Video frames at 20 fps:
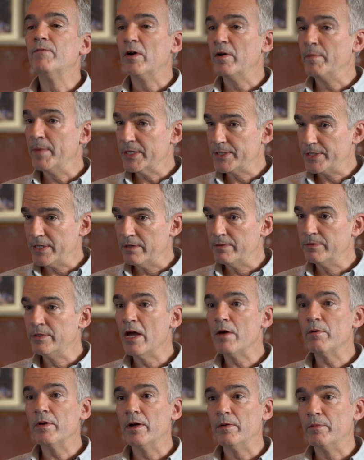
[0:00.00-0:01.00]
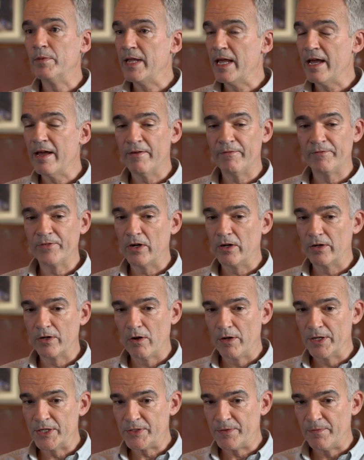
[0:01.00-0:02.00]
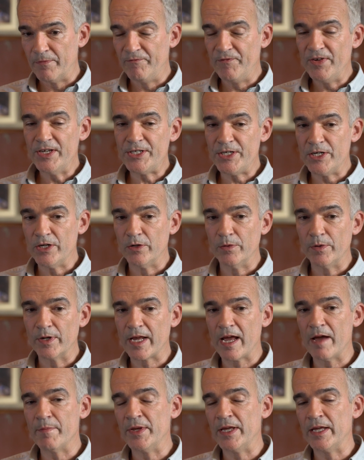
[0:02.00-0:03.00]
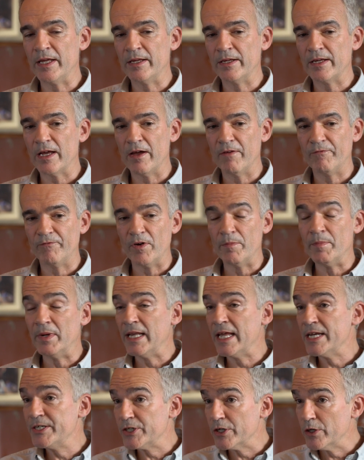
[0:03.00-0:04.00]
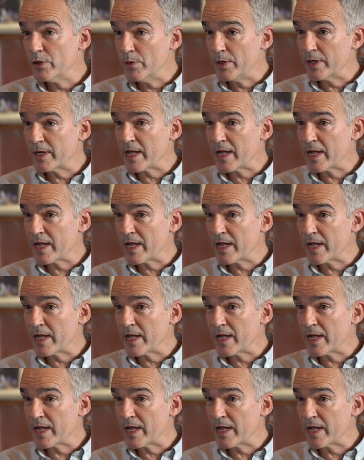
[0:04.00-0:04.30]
Very much so. No, we have colleagues from Fiji who are coming, from Malaysia who